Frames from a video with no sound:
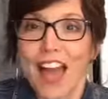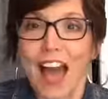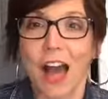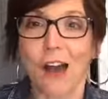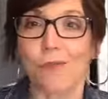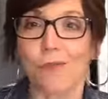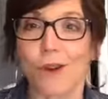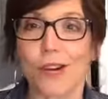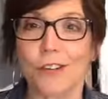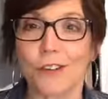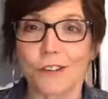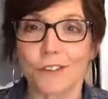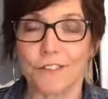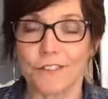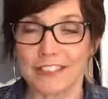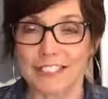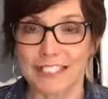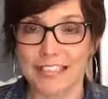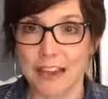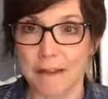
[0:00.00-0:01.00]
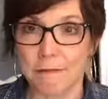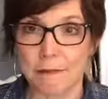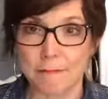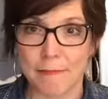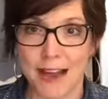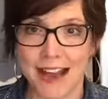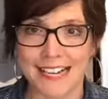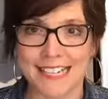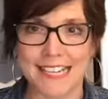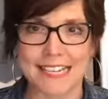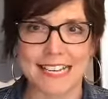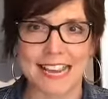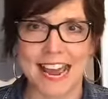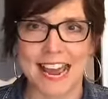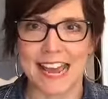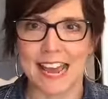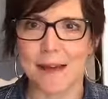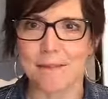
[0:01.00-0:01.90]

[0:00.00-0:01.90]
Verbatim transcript: I wonder if he's coming back today.